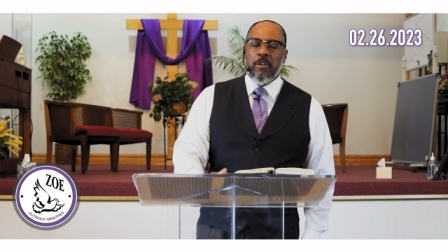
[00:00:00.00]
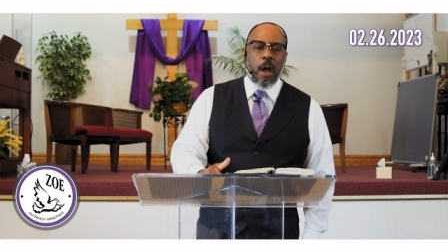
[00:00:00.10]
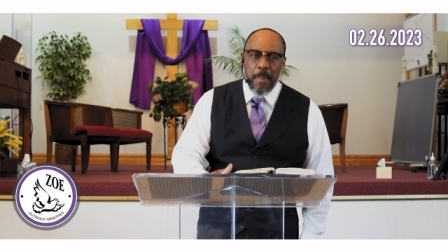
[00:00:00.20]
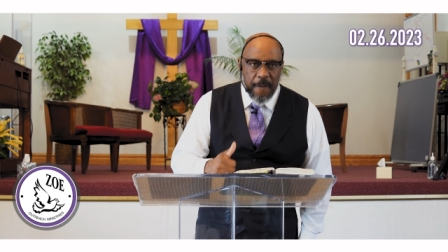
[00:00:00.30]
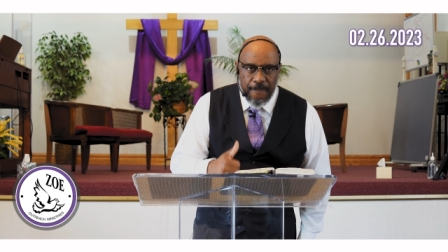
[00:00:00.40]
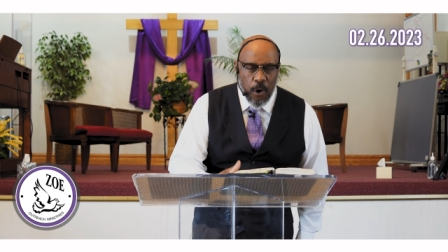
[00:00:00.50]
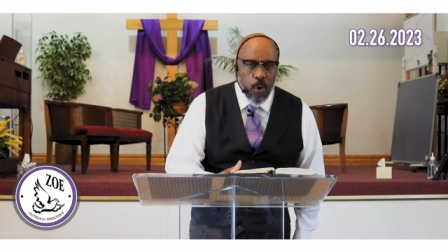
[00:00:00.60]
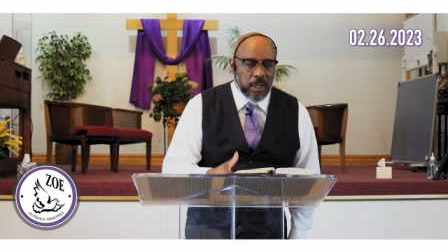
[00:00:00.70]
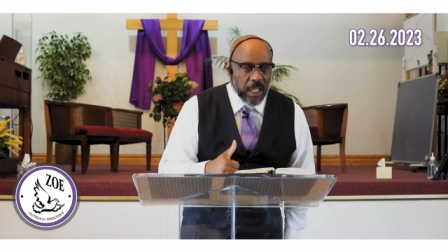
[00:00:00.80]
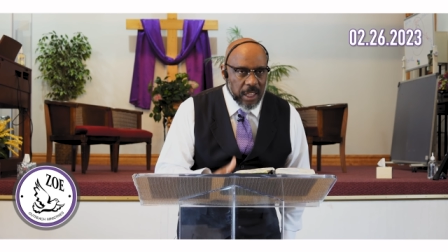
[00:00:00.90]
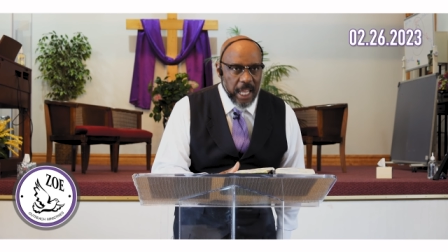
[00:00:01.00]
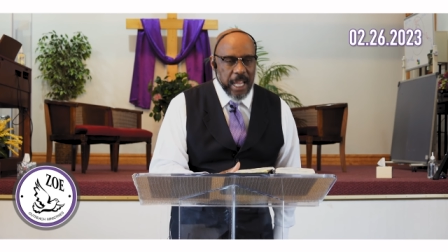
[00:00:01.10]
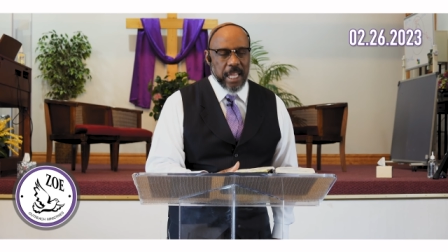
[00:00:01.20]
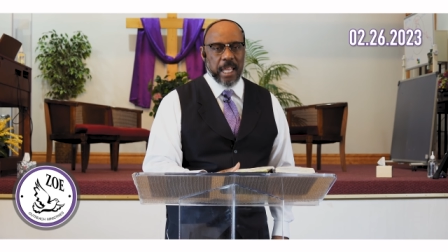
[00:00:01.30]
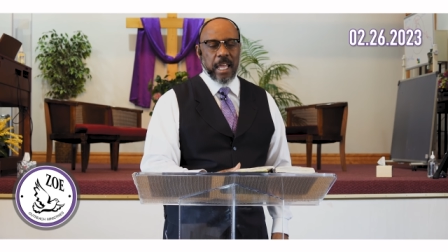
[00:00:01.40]
Don't be fooled to
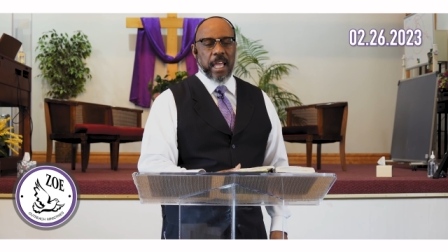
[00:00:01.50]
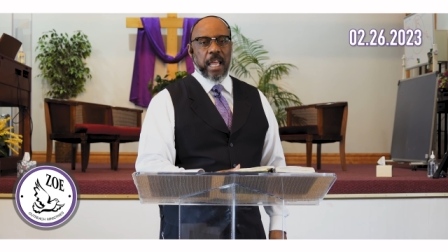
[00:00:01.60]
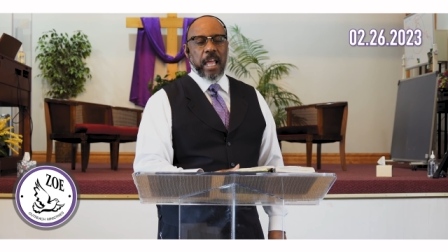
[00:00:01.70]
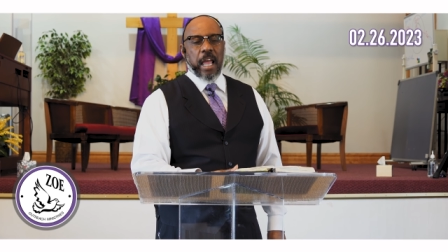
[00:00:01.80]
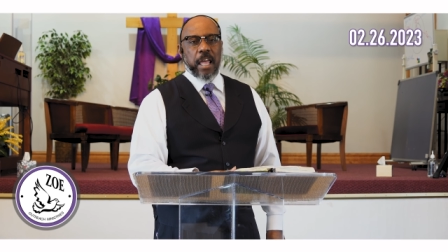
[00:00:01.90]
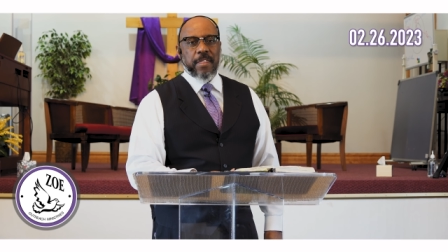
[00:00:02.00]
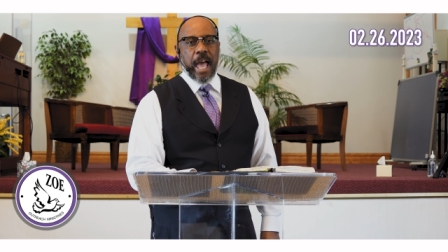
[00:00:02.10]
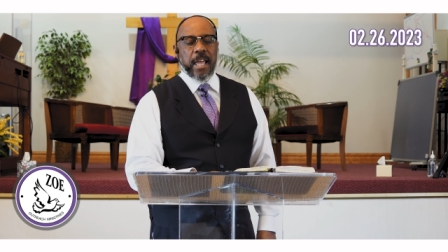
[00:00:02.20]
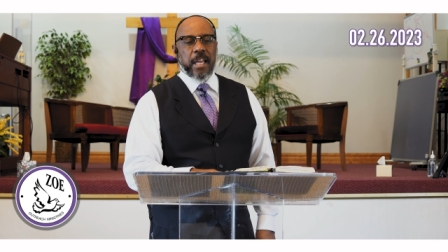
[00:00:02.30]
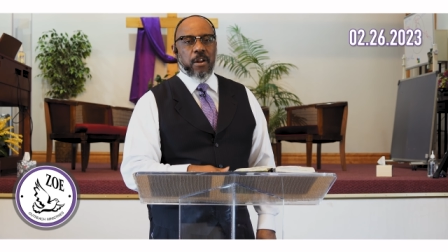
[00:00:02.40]
think that,